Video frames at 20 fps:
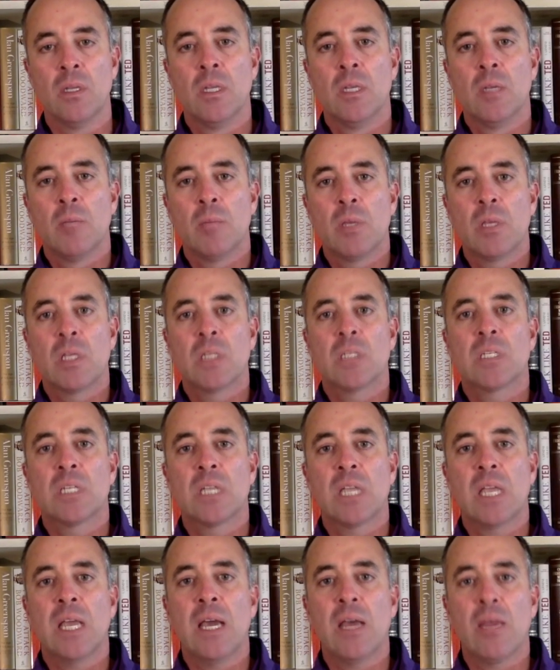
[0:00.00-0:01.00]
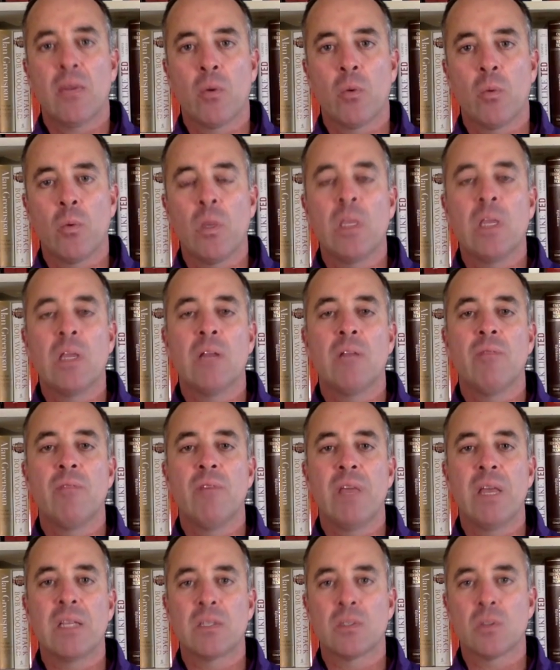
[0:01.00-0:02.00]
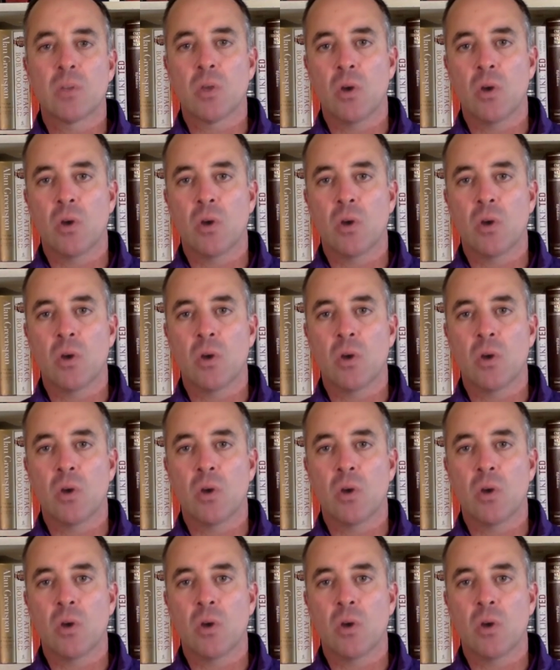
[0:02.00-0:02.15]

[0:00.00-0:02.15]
because together we can advance the